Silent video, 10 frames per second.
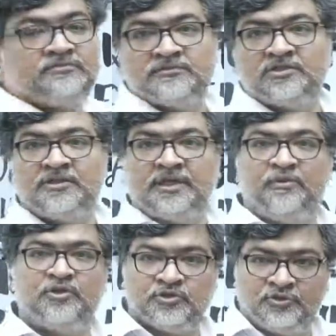
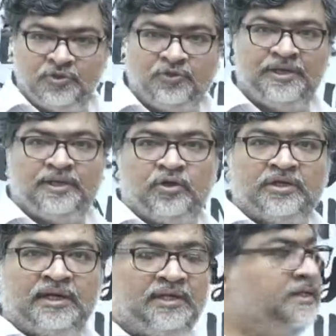WHO new air quality
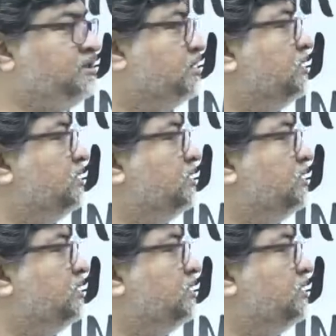guidelines.